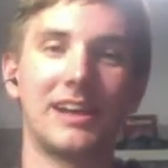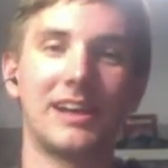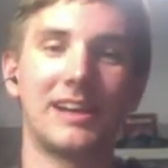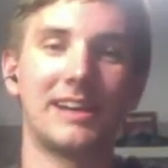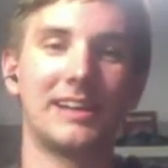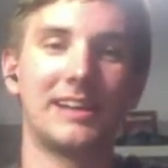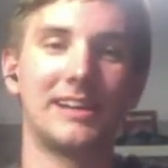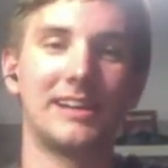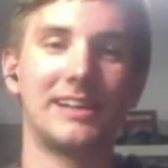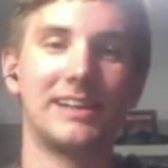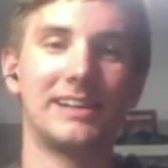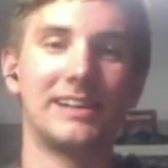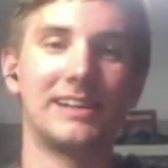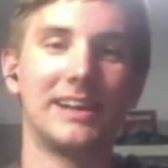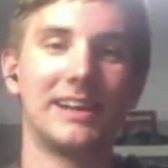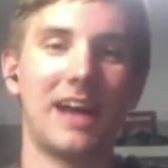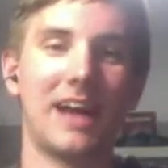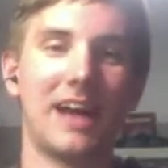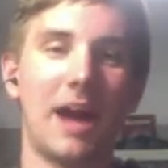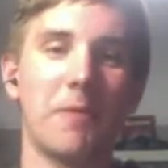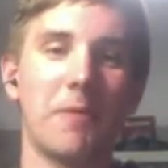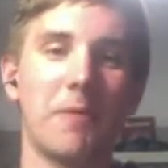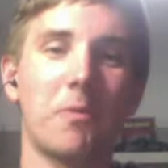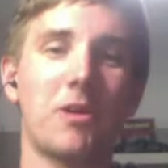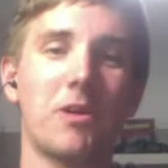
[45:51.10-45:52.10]
want a new
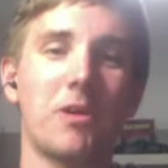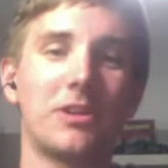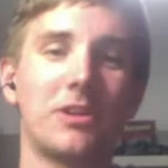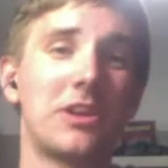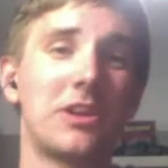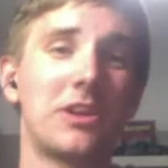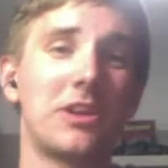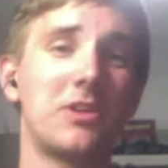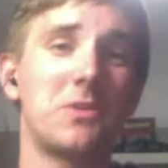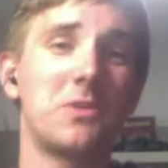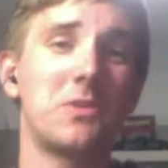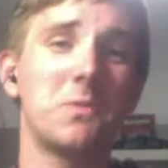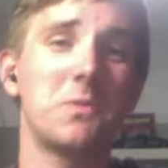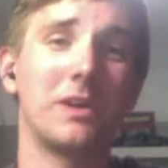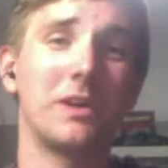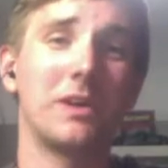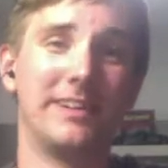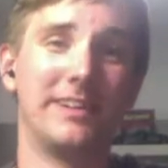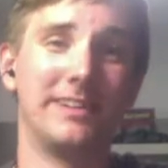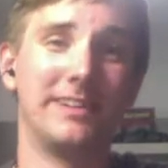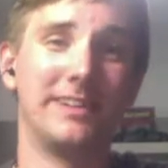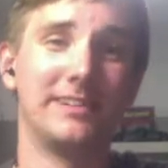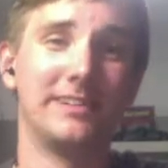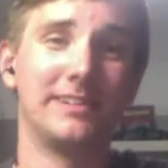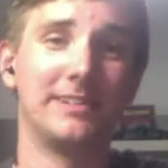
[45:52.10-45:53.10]
one. I want
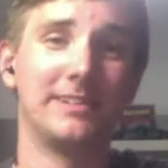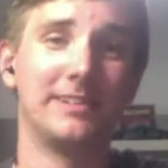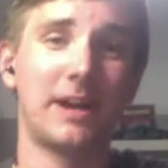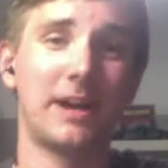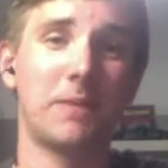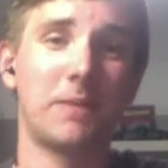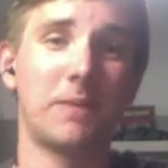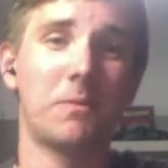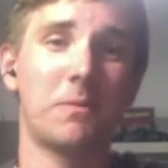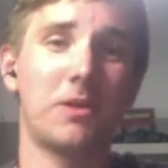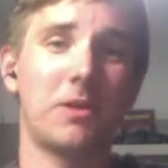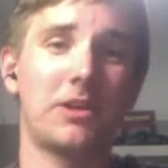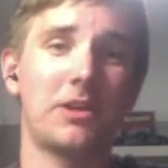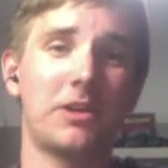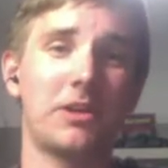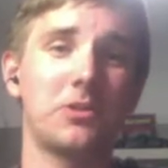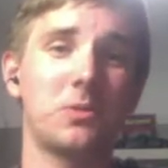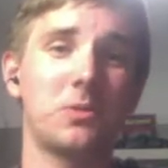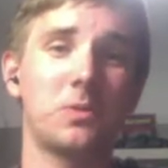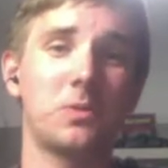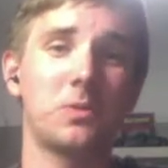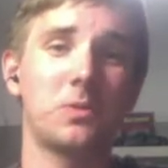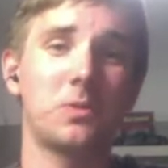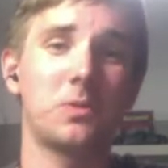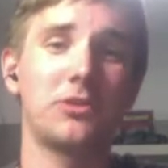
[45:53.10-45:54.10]
a new one so
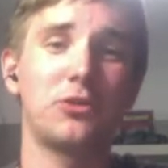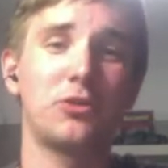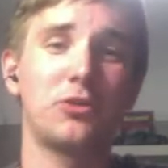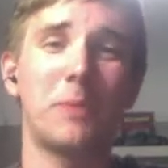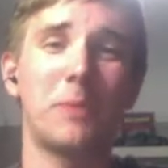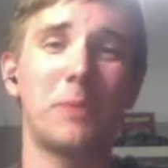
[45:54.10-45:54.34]
bad.